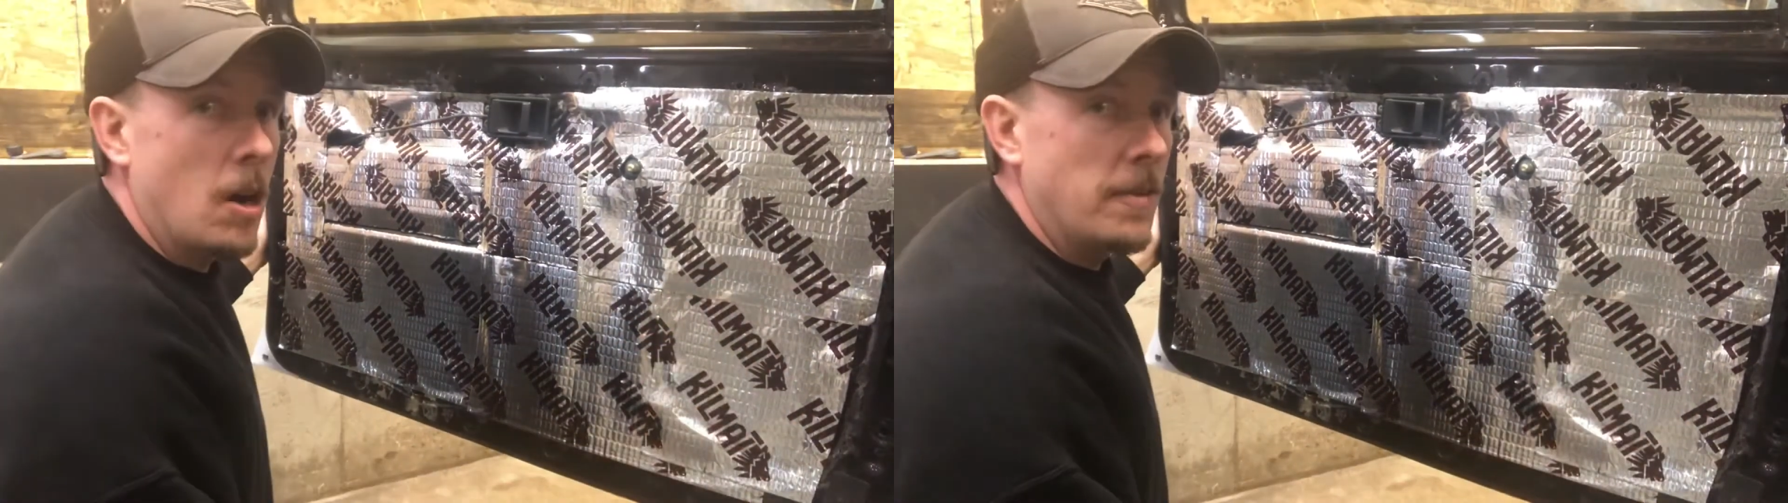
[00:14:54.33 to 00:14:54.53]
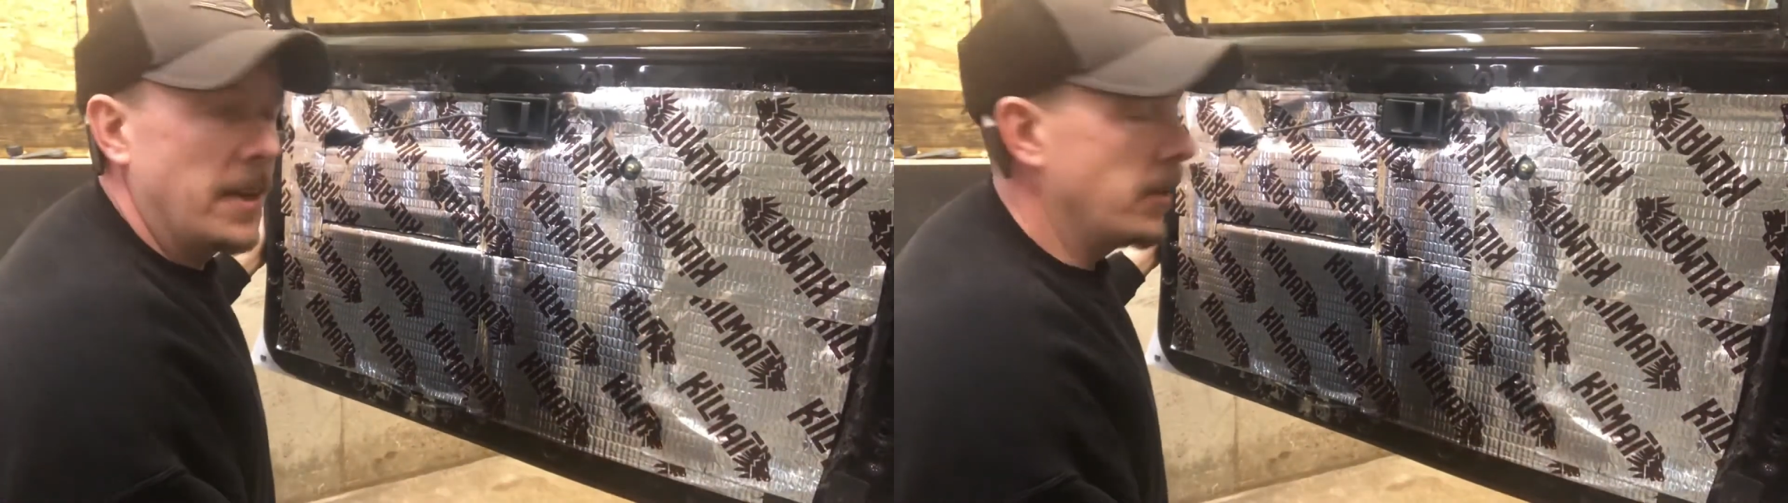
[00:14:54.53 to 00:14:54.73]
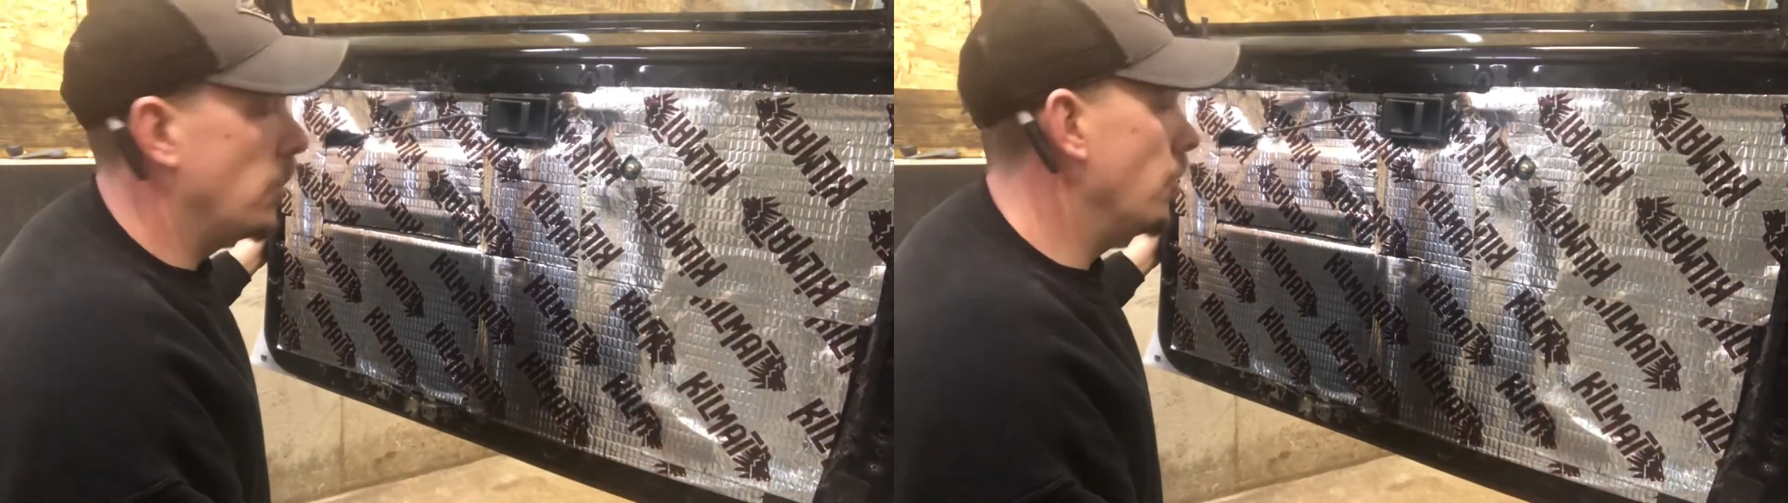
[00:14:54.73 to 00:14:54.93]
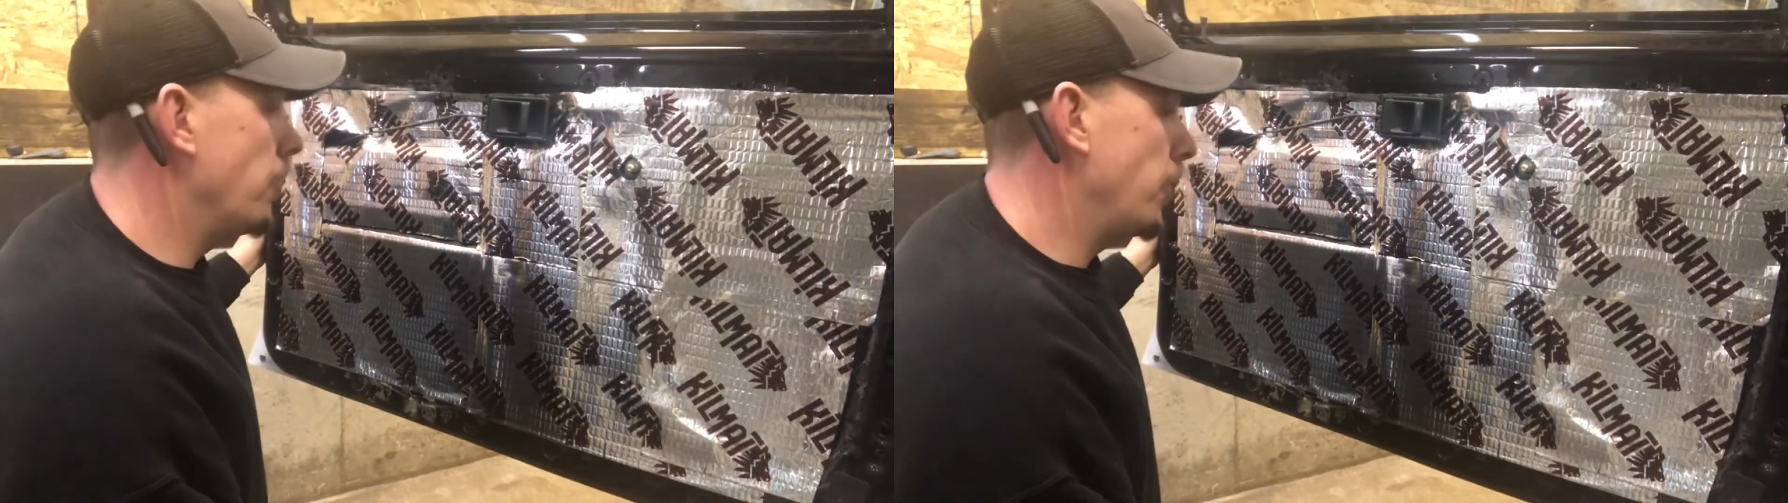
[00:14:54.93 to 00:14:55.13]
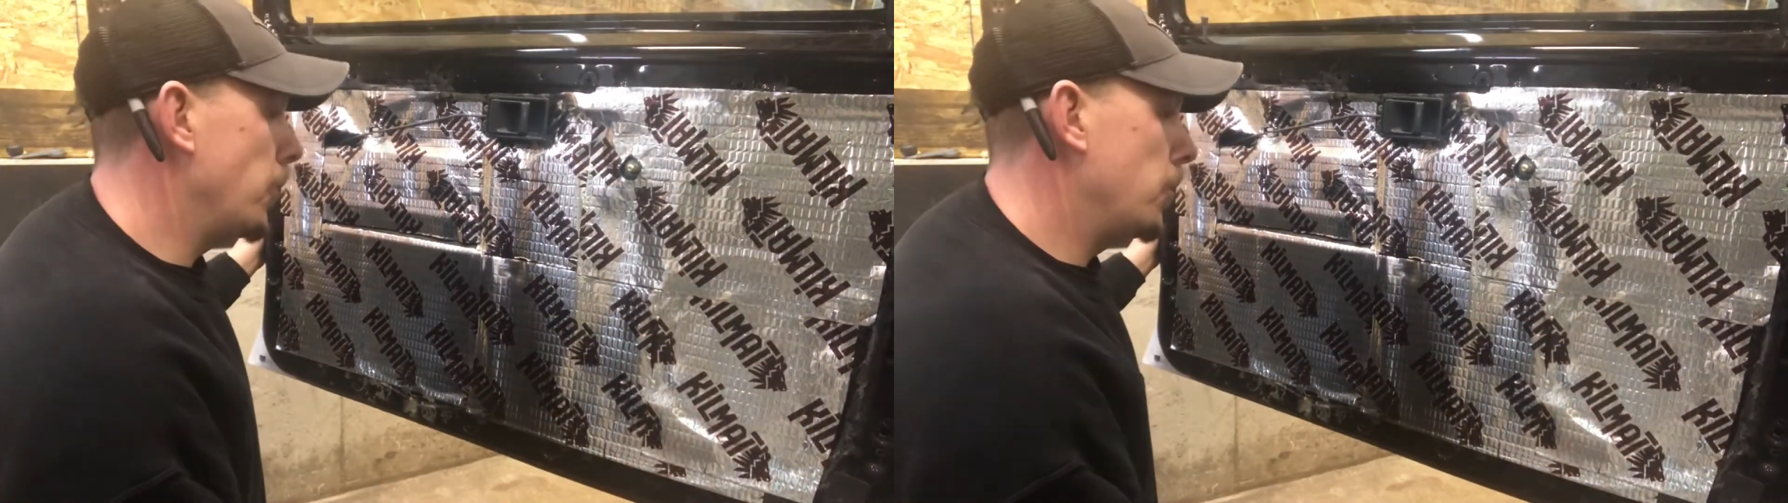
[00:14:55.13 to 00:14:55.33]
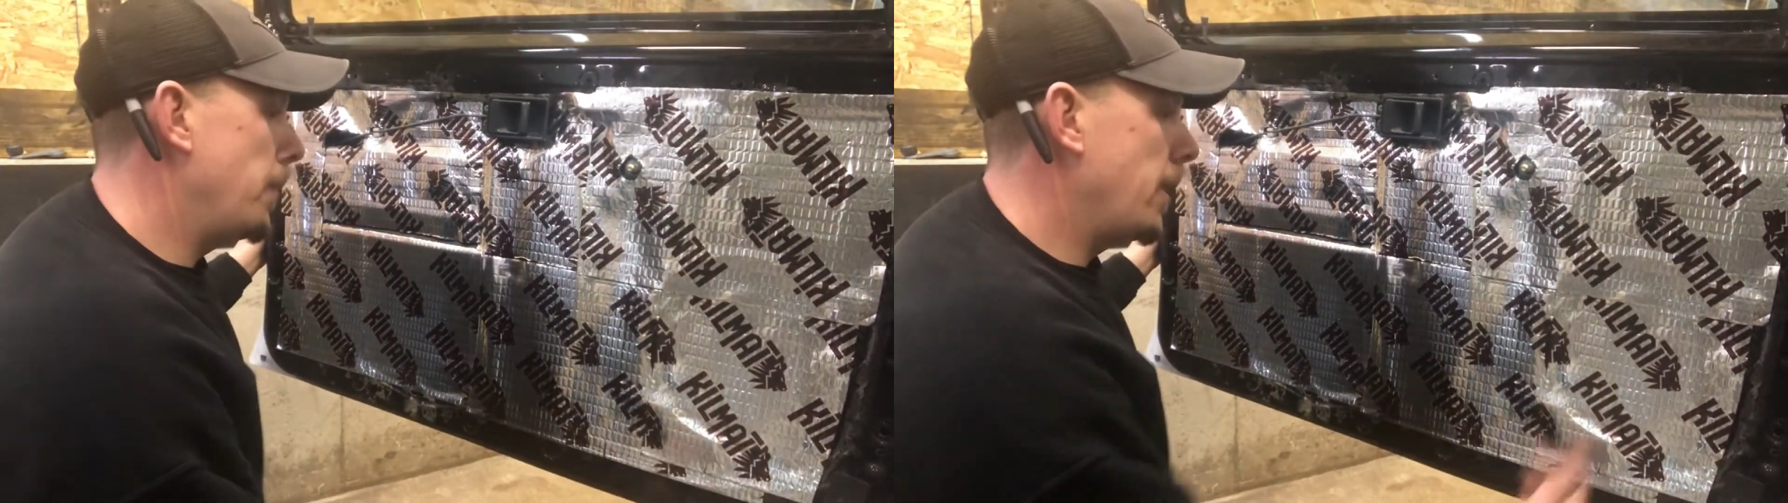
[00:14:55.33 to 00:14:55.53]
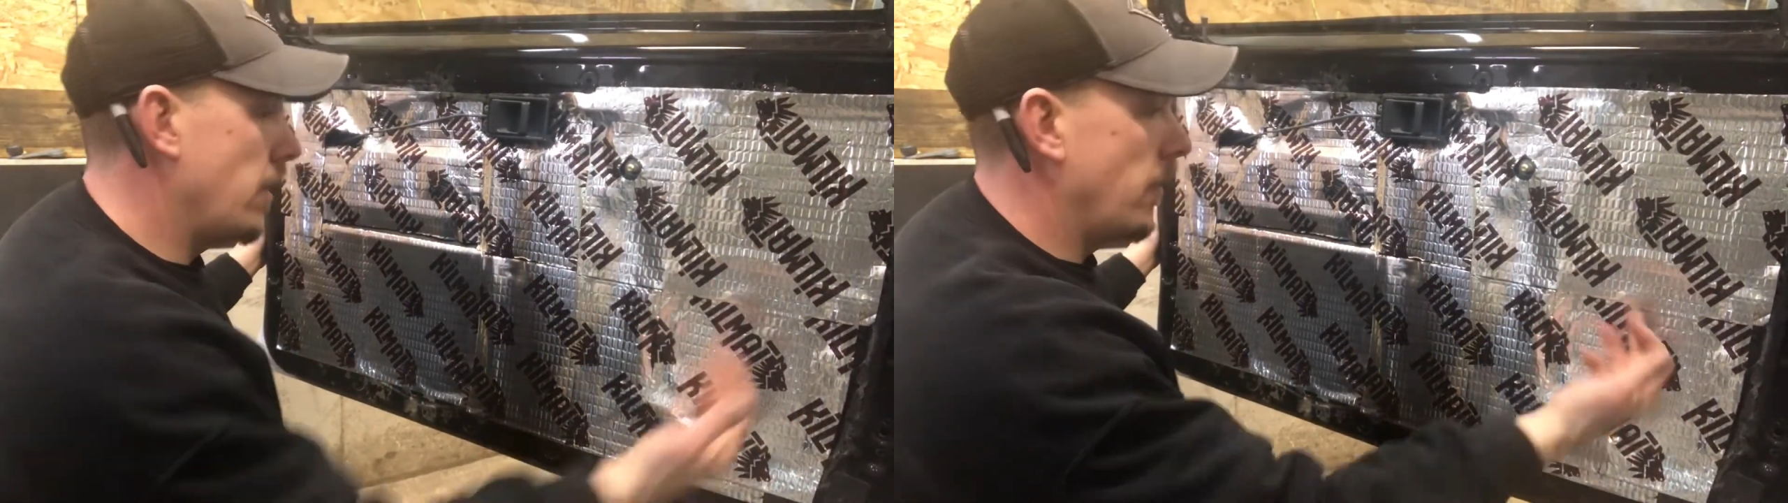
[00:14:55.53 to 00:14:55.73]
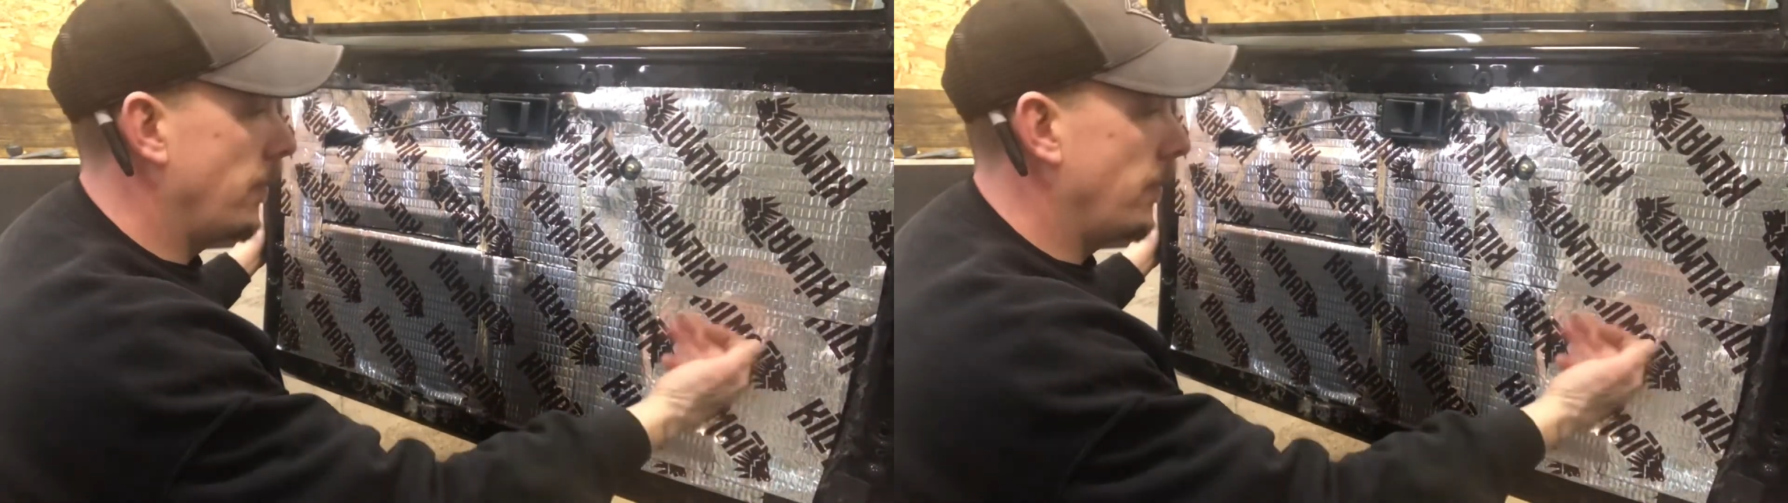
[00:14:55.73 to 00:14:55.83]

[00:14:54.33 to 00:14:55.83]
out the hole for your speaker,